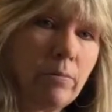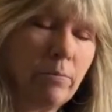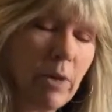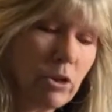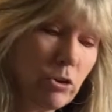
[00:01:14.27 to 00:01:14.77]

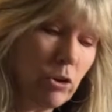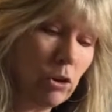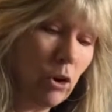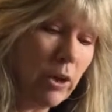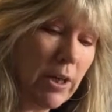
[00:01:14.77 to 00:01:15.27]
Make sure you're
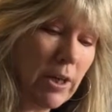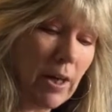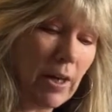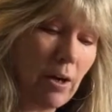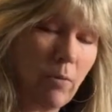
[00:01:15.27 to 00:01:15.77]
looking
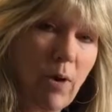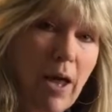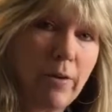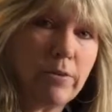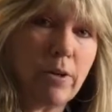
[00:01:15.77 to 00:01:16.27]

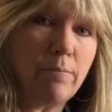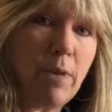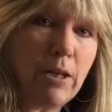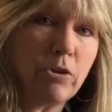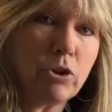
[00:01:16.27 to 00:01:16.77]
around and
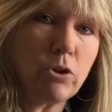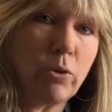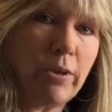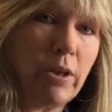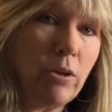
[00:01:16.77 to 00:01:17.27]
making
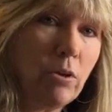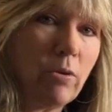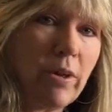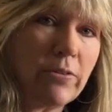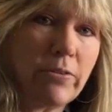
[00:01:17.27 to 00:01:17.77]
sure that you
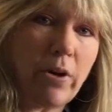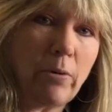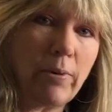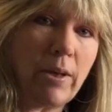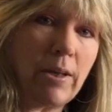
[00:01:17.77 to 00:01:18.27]
don't get stuck
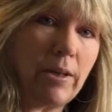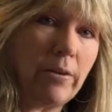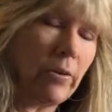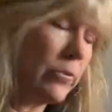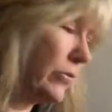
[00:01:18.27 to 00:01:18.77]
with any
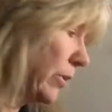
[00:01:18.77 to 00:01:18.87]
needles.